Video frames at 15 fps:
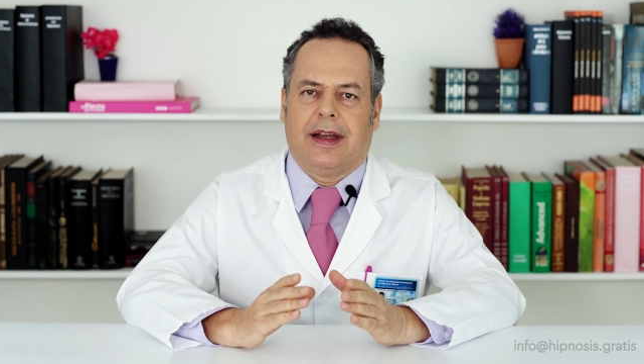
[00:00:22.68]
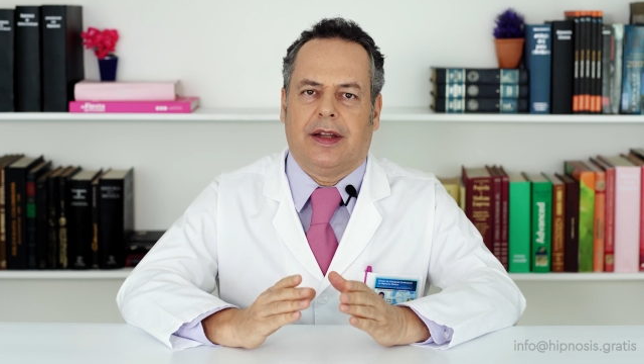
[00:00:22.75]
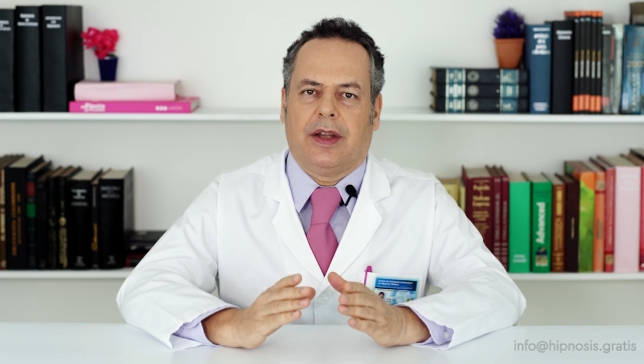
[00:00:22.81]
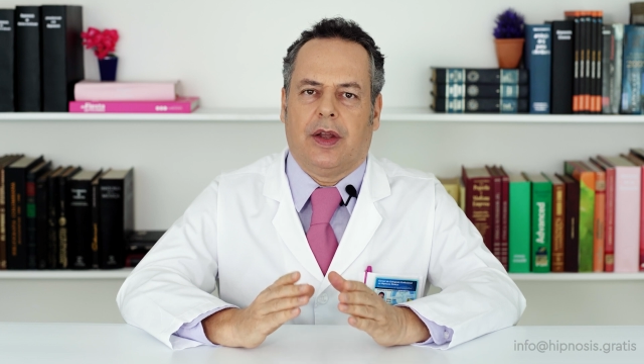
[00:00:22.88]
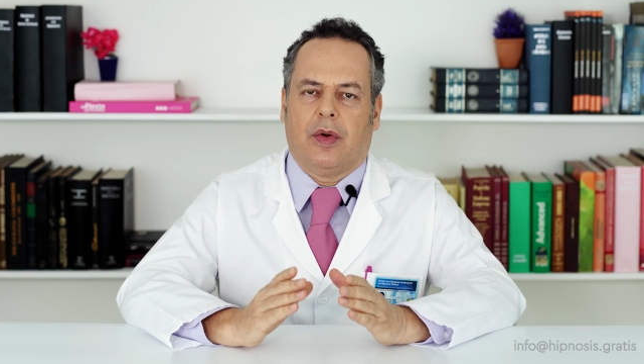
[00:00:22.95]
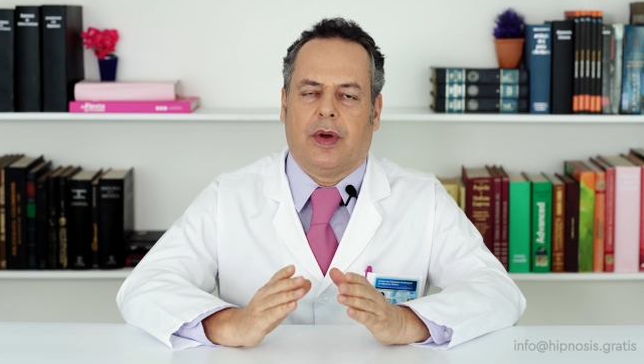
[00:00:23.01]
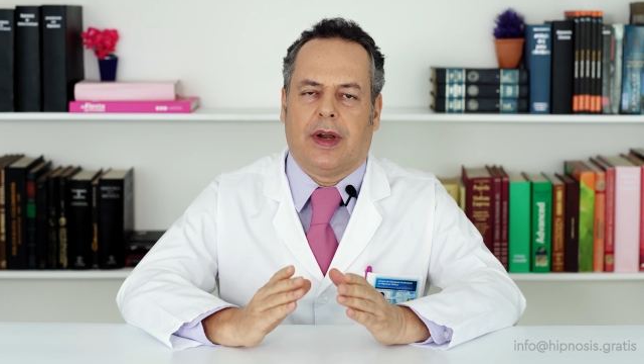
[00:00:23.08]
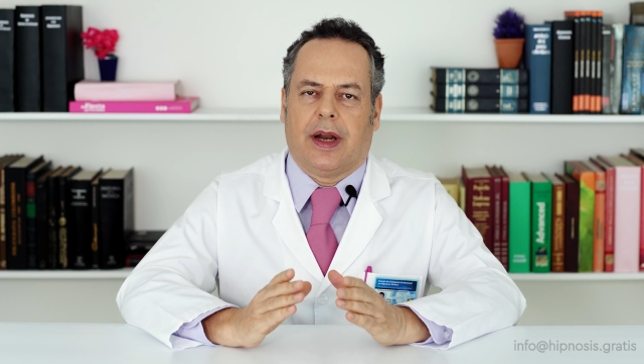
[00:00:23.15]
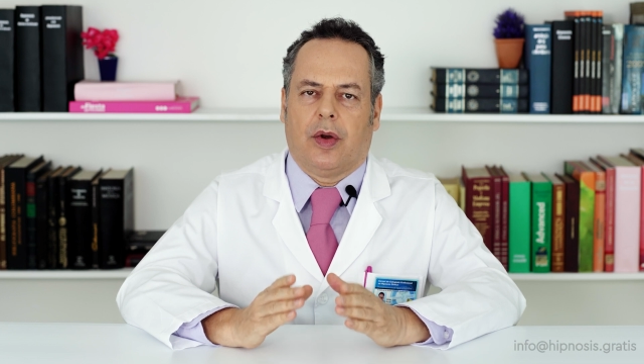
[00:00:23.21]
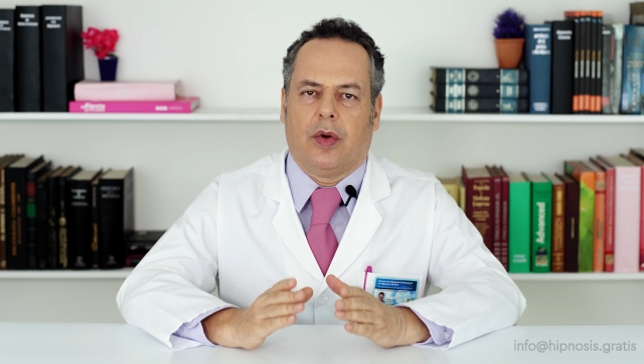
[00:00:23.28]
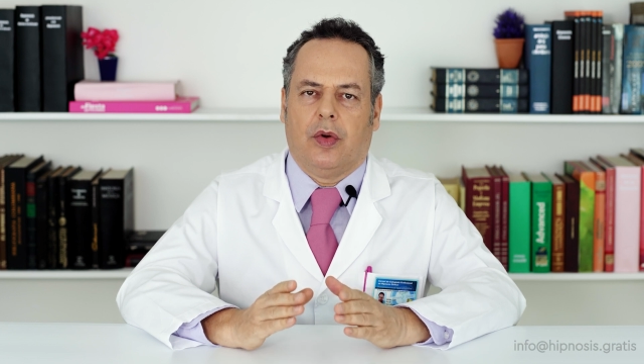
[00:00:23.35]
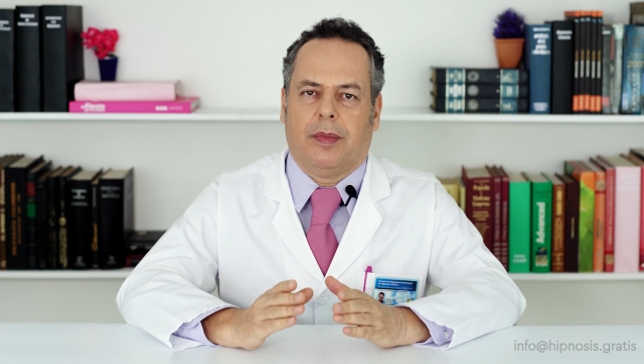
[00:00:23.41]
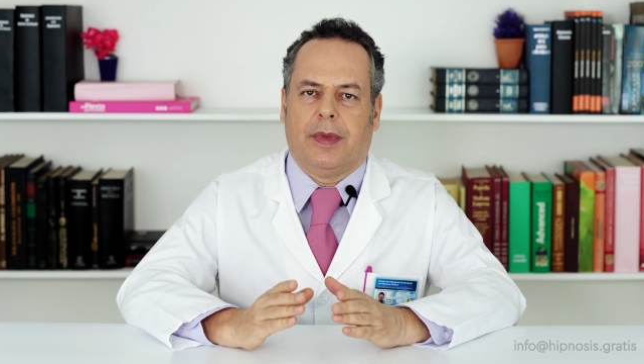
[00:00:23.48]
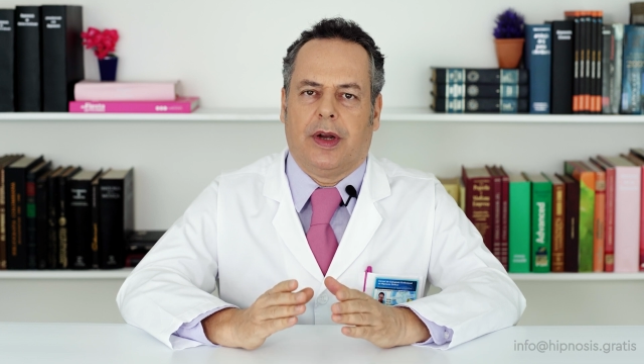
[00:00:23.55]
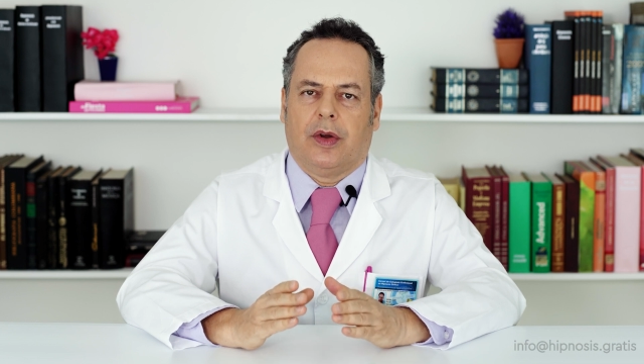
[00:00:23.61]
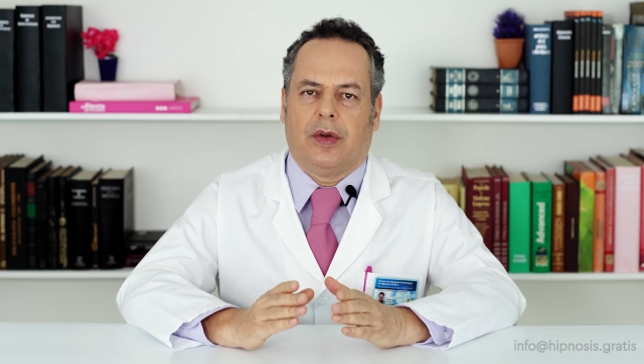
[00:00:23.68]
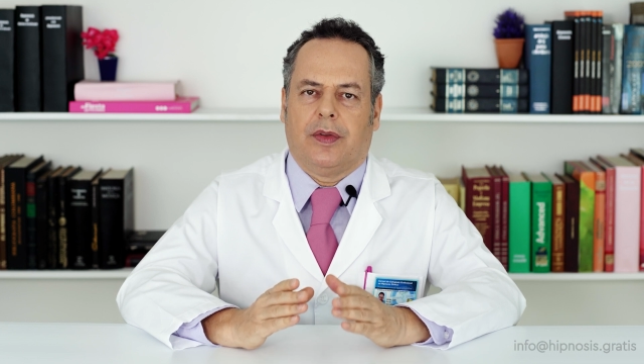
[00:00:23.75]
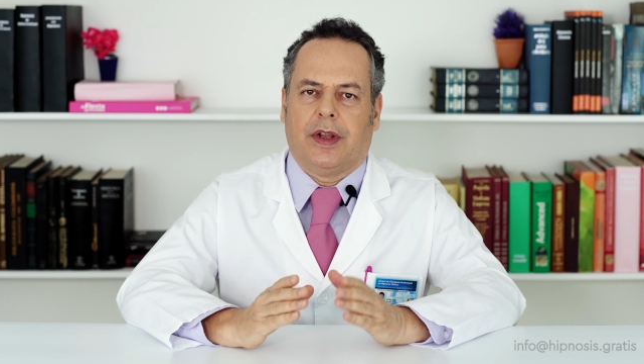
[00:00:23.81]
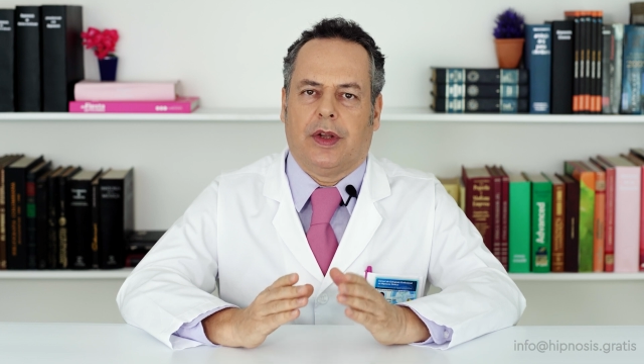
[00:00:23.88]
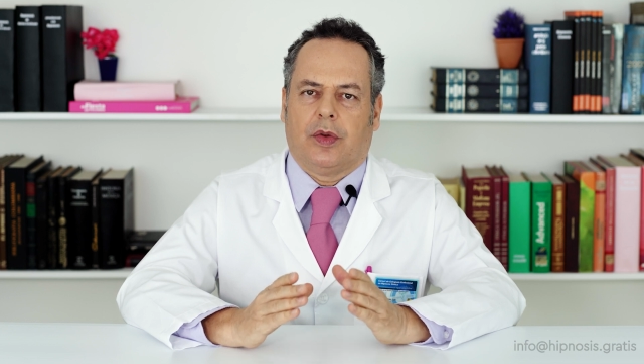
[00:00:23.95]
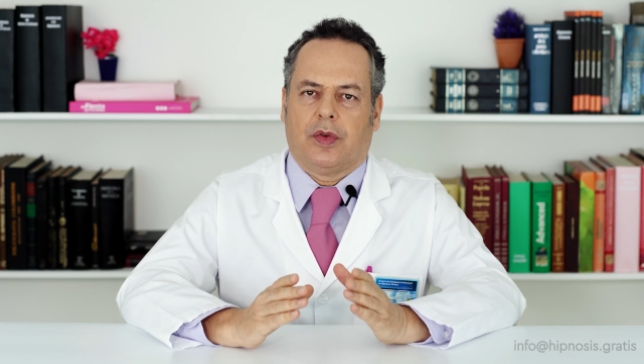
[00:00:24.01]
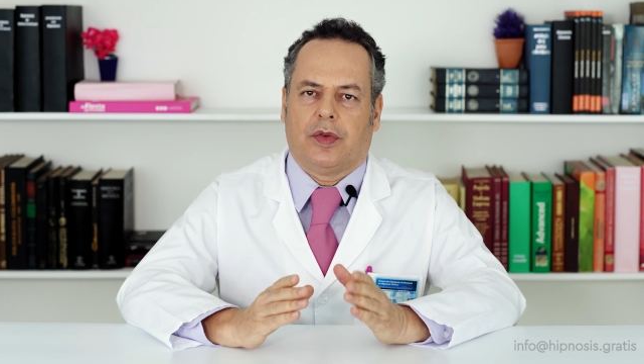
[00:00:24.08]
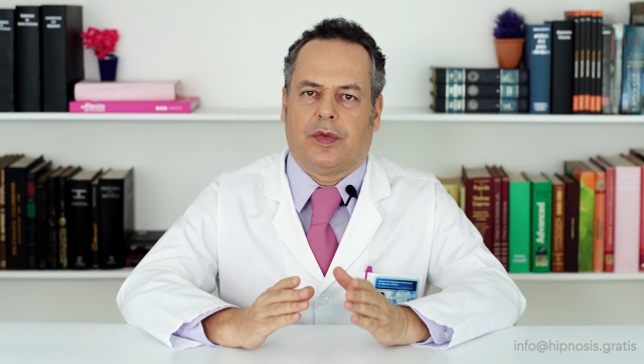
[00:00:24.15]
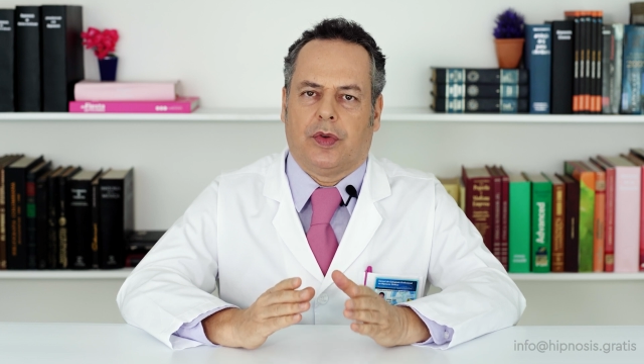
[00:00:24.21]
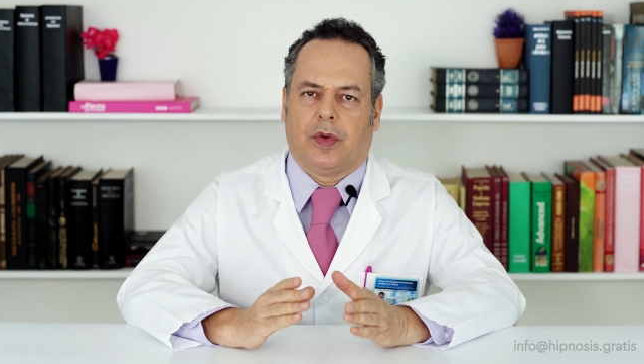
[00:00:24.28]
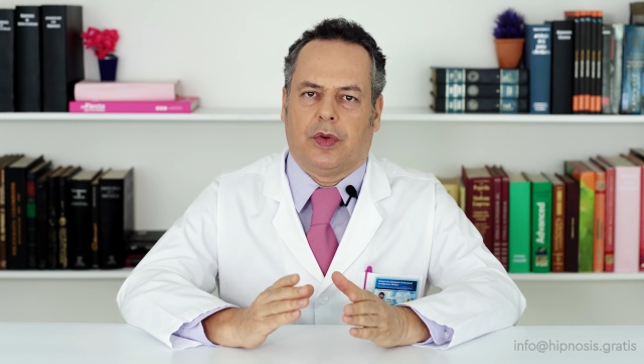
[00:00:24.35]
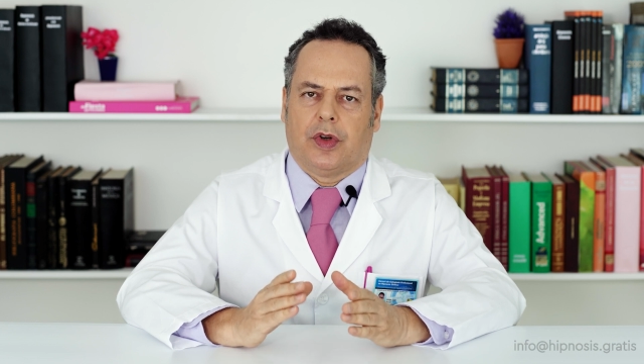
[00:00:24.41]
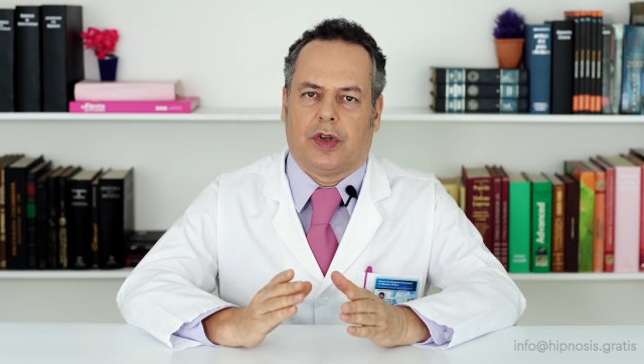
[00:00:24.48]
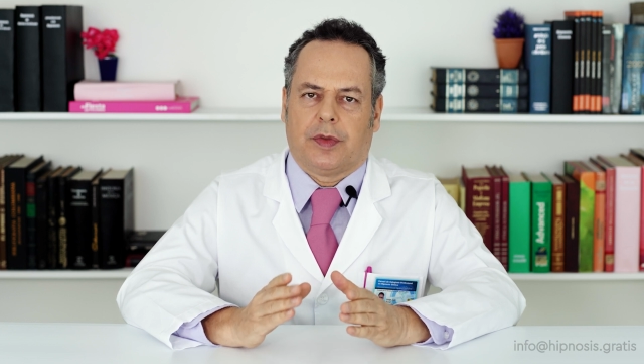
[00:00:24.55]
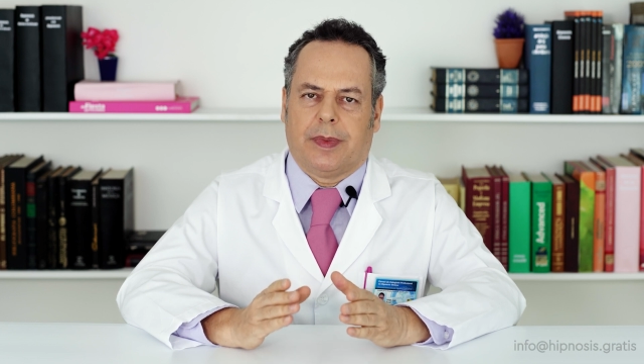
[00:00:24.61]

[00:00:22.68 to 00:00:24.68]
Remember, read the description